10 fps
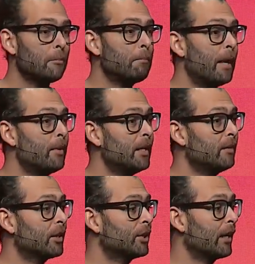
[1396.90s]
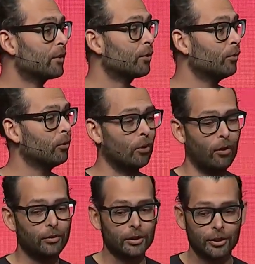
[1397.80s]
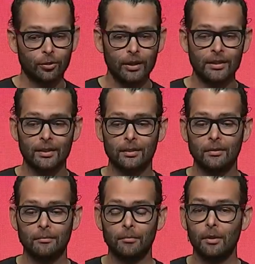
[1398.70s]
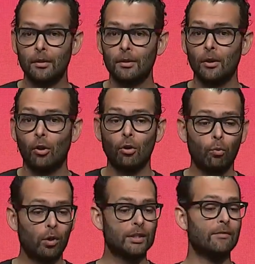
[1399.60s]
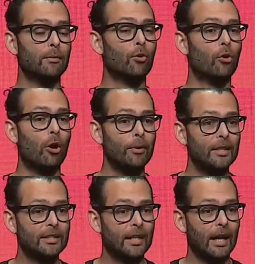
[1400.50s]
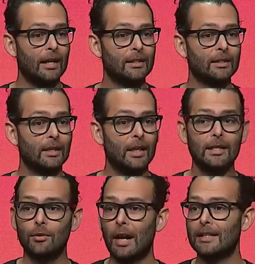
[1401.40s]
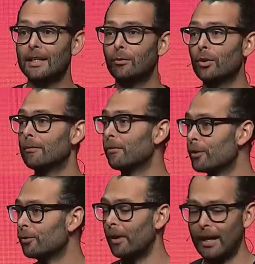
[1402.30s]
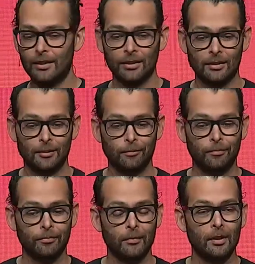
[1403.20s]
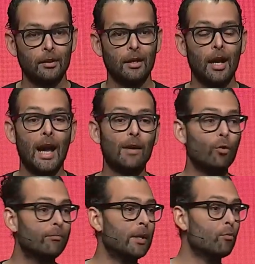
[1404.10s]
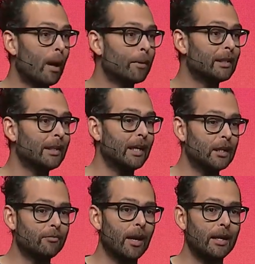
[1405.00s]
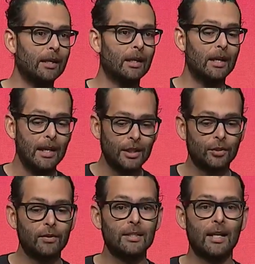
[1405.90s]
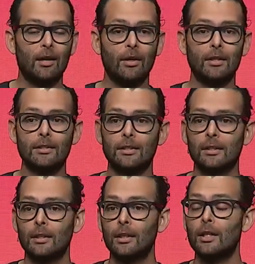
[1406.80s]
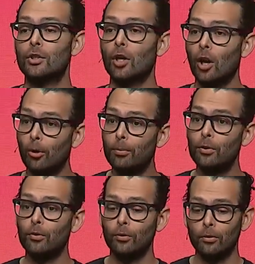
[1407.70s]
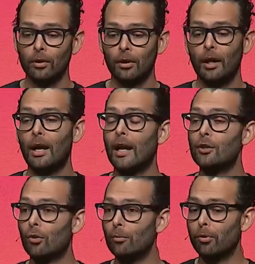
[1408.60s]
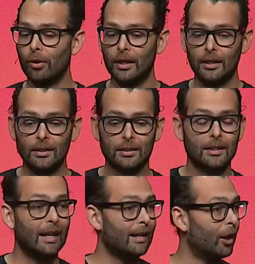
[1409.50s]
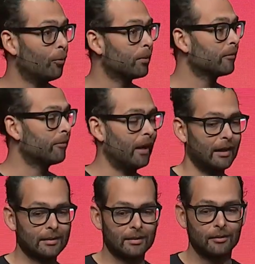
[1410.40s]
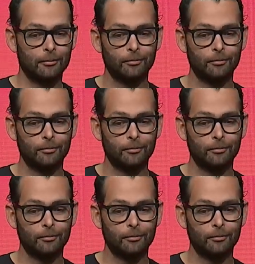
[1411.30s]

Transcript: maybe the chat tool of their choice or what's even more common these days, interacting with a virtual agent. And we've been rapidly innovating in each of these areas to help you and your employees get help fast.